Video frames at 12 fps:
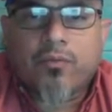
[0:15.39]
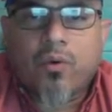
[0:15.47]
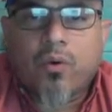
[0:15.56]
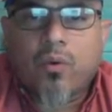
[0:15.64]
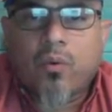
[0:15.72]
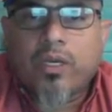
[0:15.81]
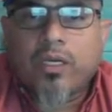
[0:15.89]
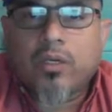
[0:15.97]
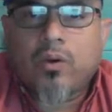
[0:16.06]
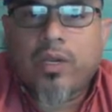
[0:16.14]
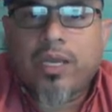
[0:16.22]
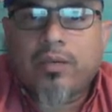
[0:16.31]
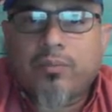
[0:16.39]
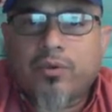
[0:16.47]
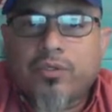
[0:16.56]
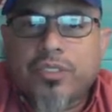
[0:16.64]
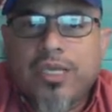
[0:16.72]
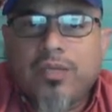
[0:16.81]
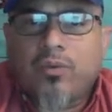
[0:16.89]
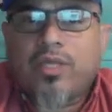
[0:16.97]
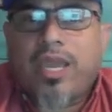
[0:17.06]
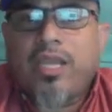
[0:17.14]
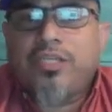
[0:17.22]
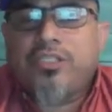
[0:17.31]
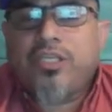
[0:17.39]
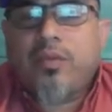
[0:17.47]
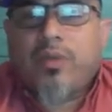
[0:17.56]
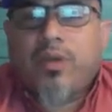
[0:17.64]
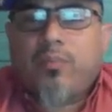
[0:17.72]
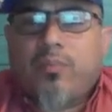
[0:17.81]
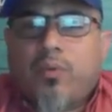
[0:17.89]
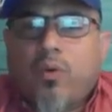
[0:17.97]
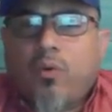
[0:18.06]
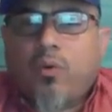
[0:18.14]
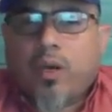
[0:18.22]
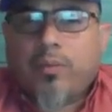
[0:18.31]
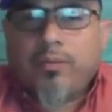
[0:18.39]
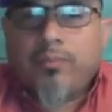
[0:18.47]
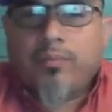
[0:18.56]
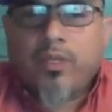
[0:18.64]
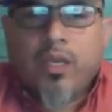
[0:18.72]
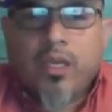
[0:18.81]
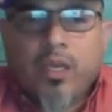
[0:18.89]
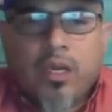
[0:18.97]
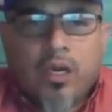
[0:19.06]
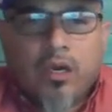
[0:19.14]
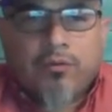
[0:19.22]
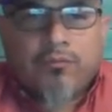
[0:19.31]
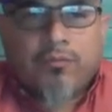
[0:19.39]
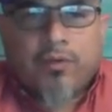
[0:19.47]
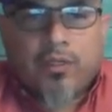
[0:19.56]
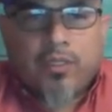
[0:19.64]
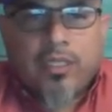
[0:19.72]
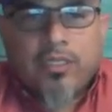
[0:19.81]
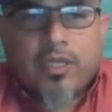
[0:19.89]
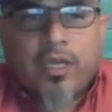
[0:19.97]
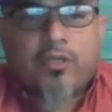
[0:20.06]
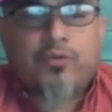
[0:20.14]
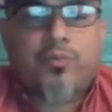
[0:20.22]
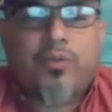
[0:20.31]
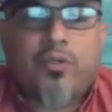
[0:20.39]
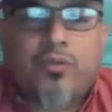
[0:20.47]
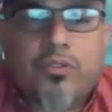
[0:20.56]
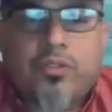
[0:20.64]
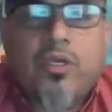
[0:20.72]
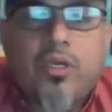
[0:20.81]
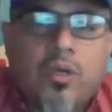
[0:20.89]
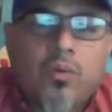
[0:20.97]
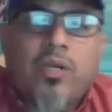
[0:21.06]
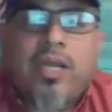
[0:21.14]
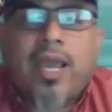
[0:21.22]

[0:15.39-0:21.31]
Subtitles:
Therefore, we're going to go ahead and proceed with HTML programming of these attributes.